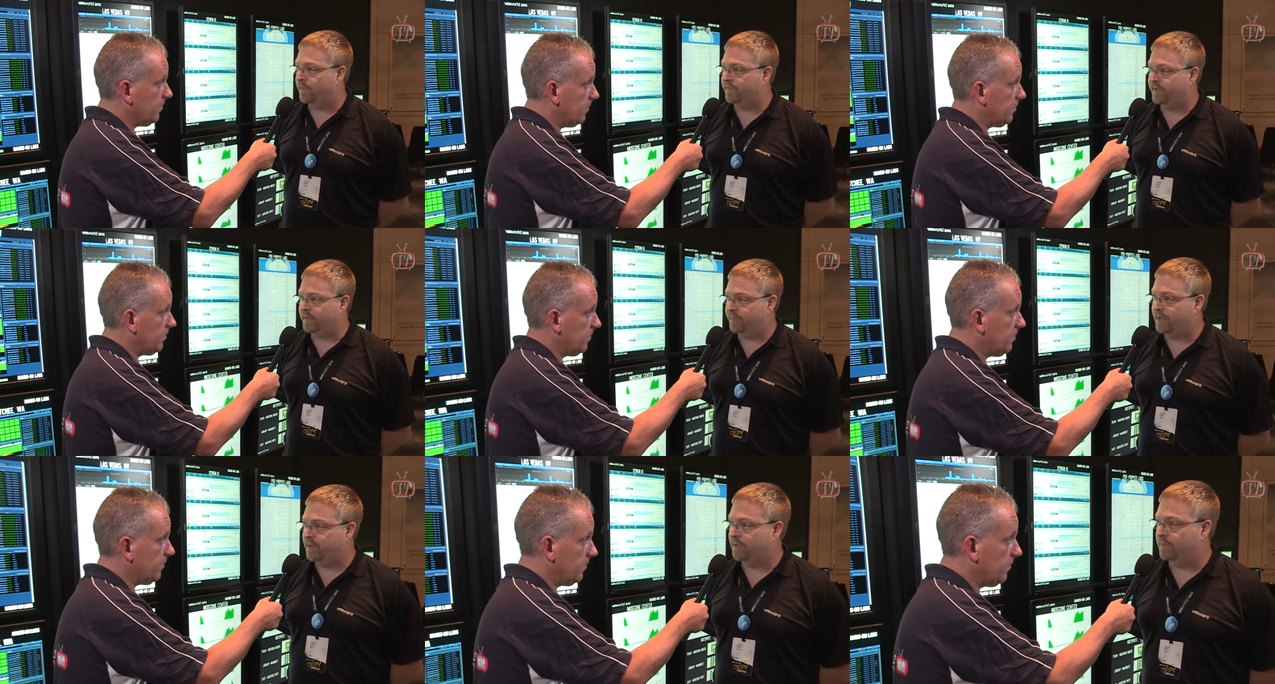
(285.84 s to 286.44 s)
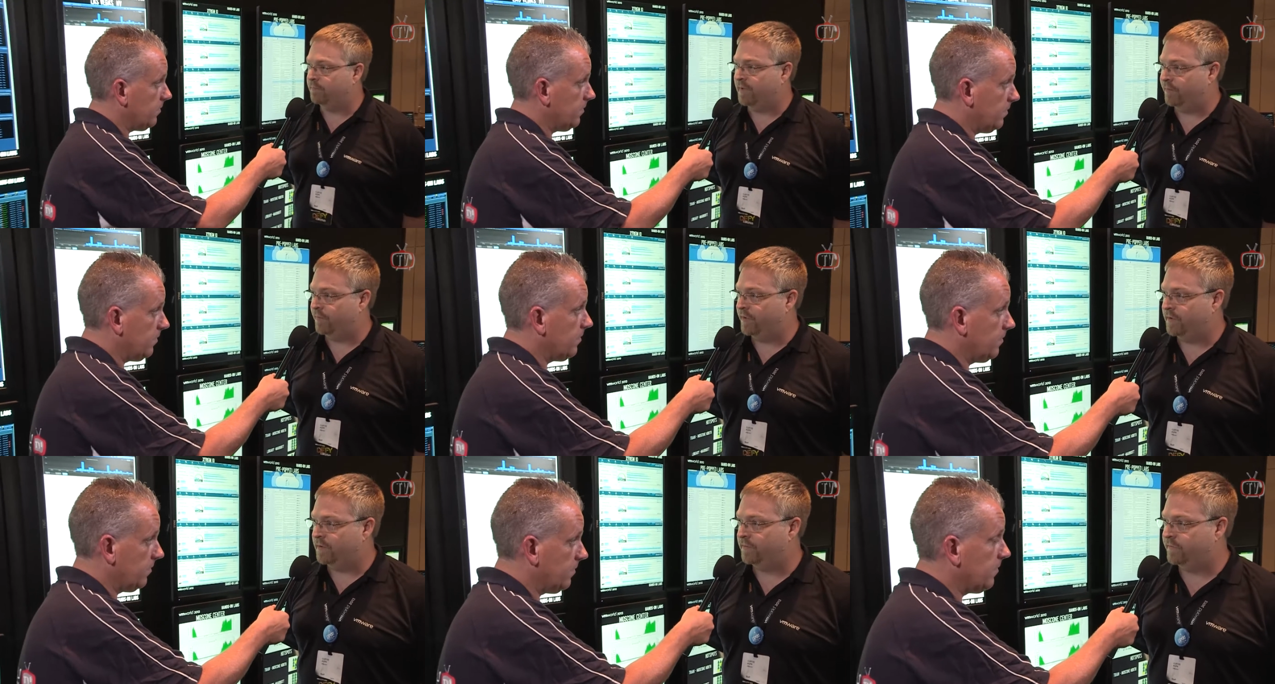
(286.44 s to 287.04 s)
Speaker 1: CPU and
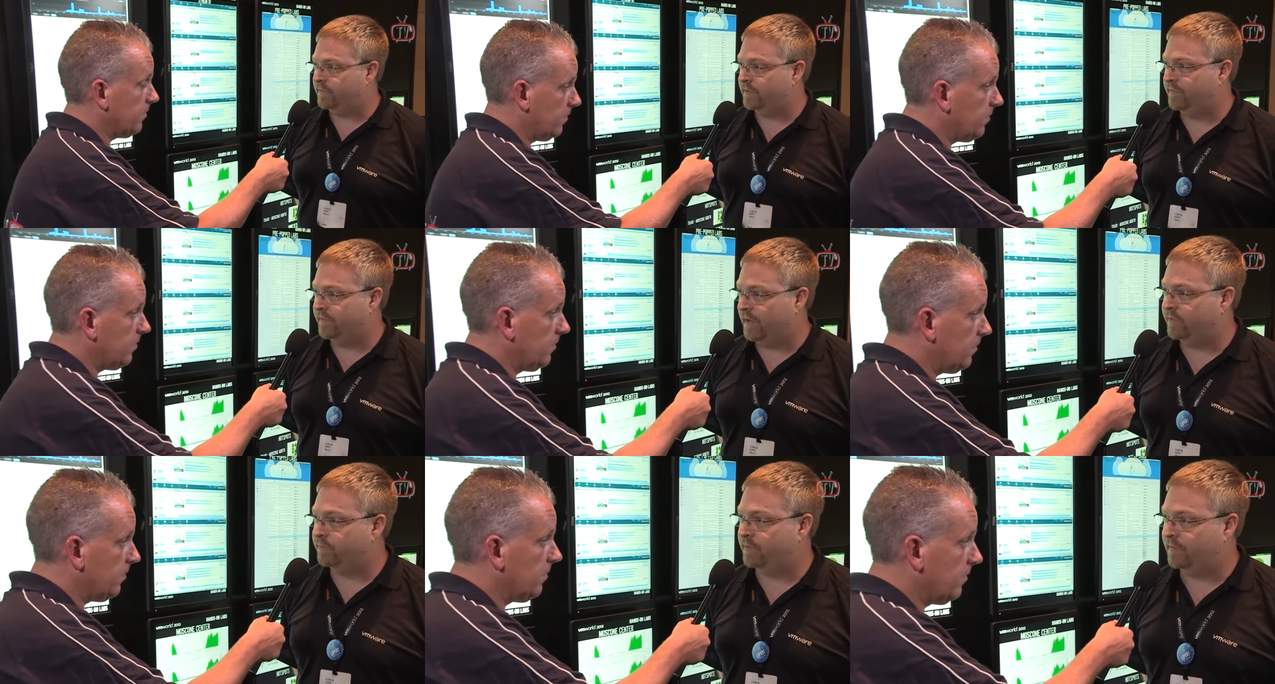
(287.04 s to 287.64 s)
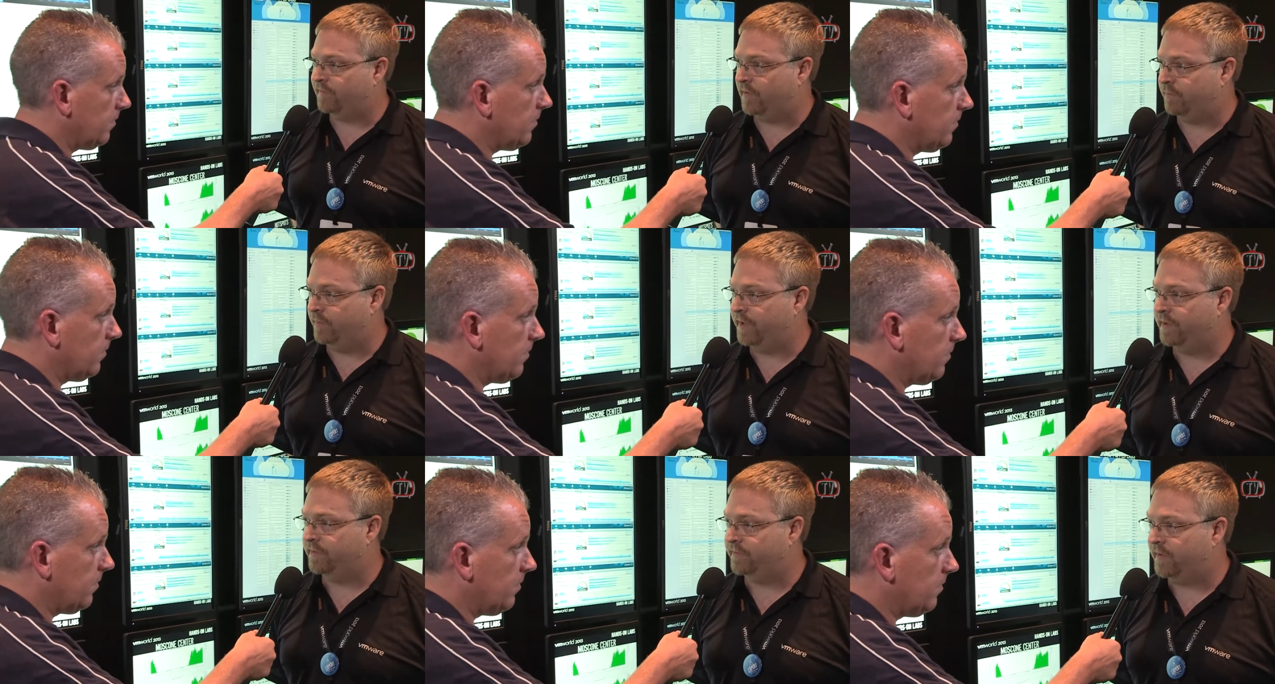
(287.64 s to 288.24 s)
memory usage, that's one of our
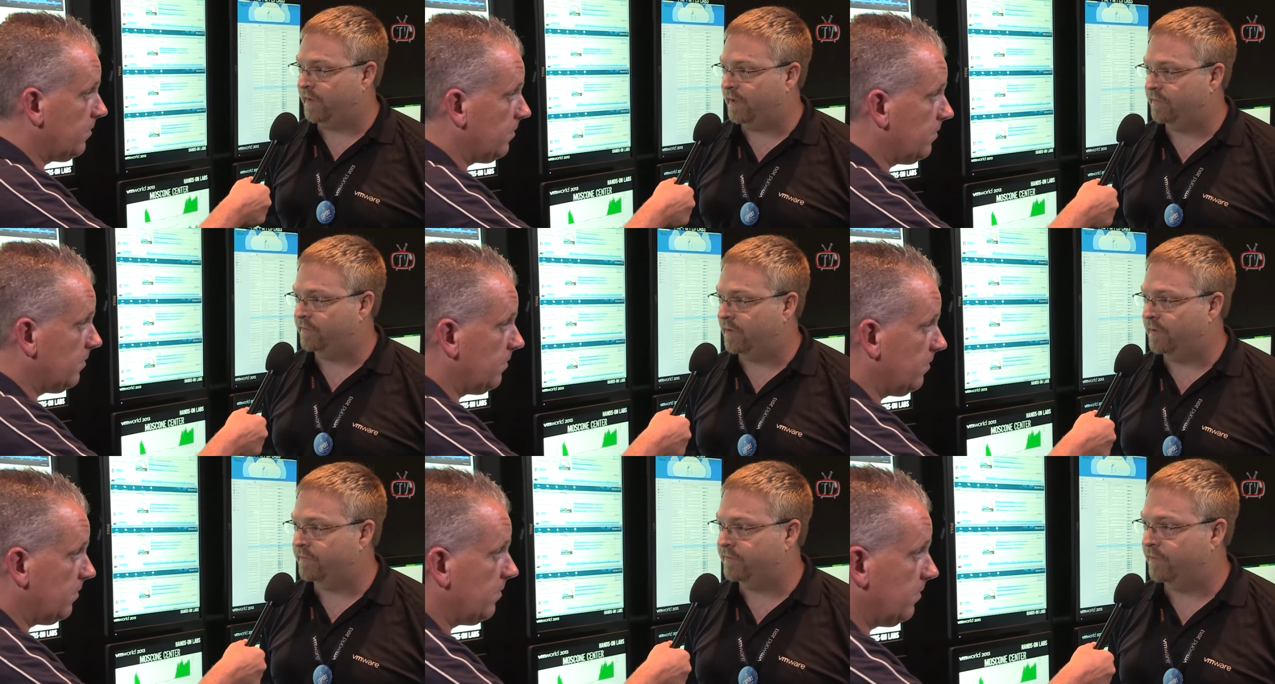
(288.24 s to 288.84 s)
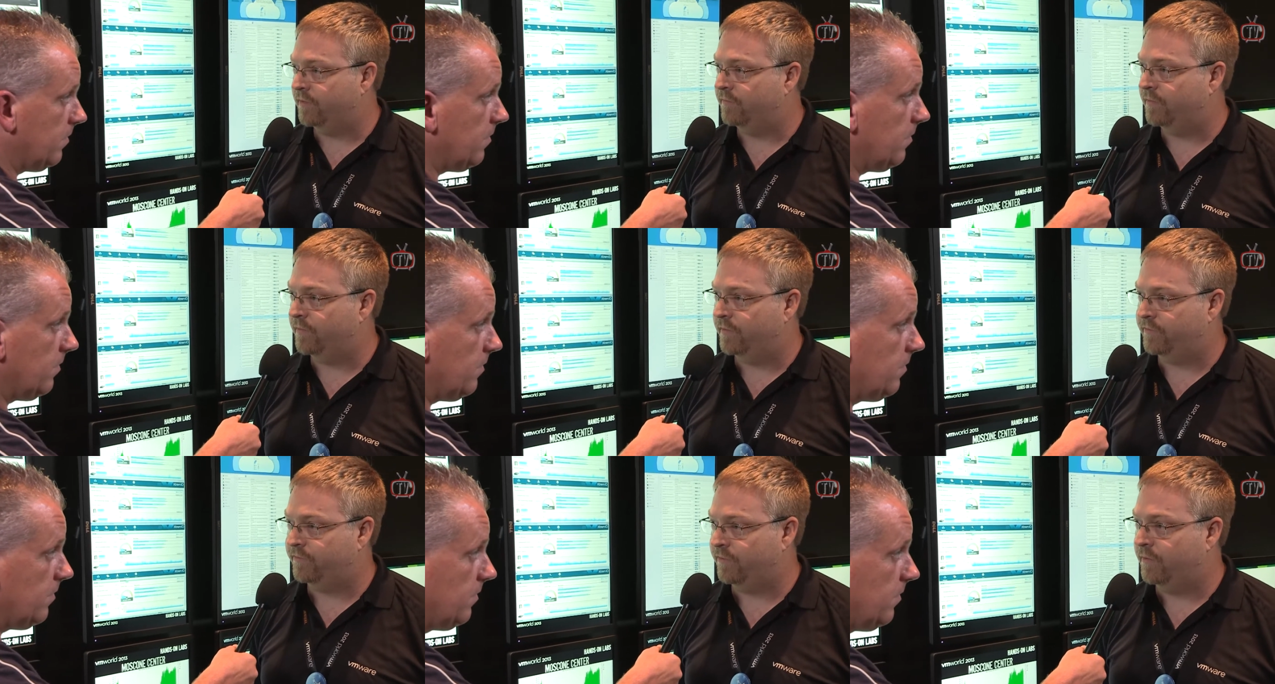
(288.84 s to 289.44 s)
biggest things. Also
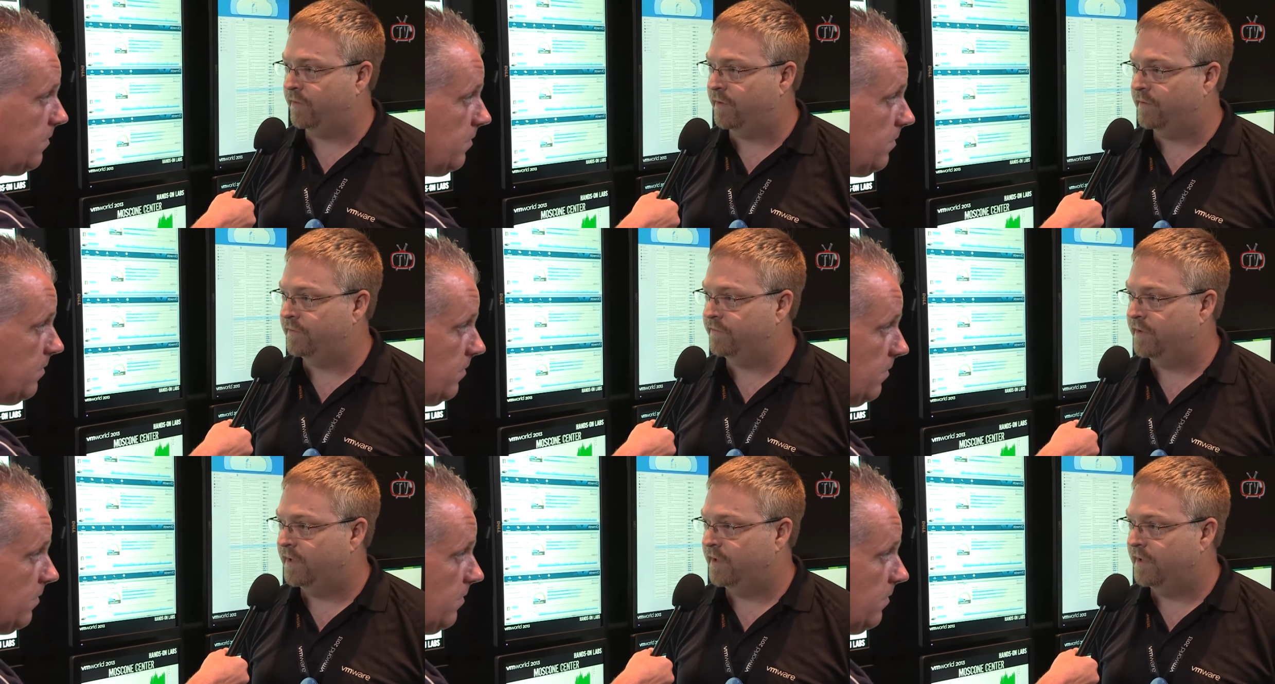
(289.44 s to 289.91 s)
for the storage,